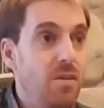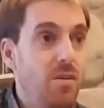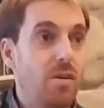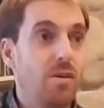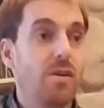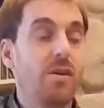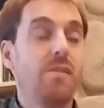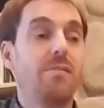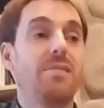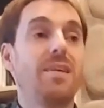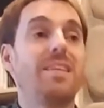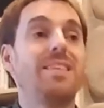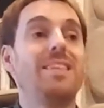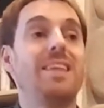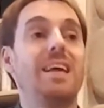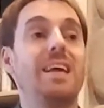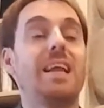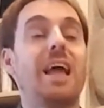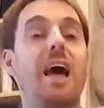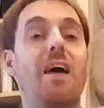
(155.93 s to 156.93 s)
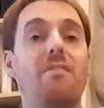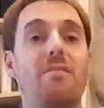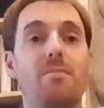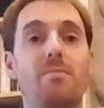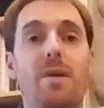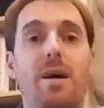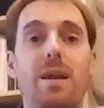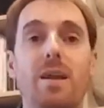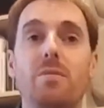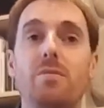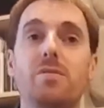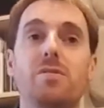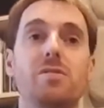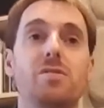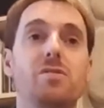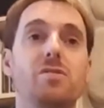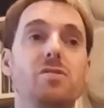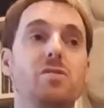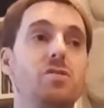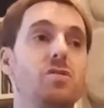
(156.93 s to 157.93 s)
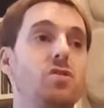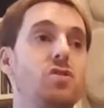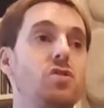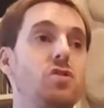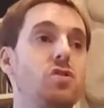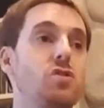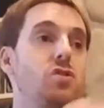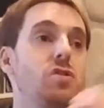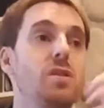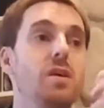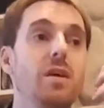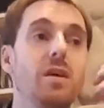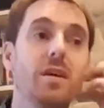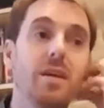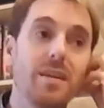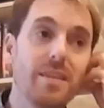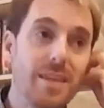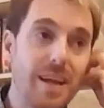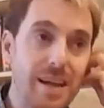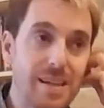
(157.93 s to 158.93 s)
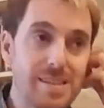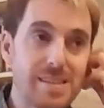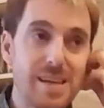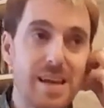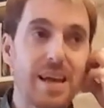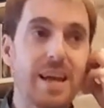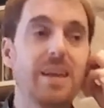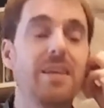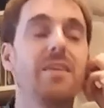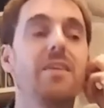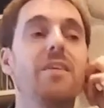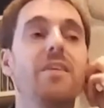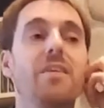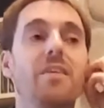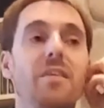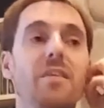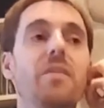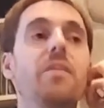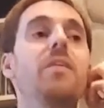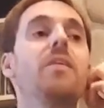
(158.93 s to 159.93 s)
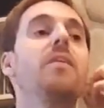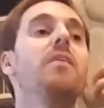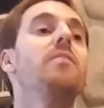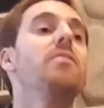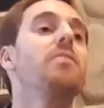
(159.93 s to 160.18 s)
Or if they did have a body, they didn't choose to incarnate. They're on the other side to help.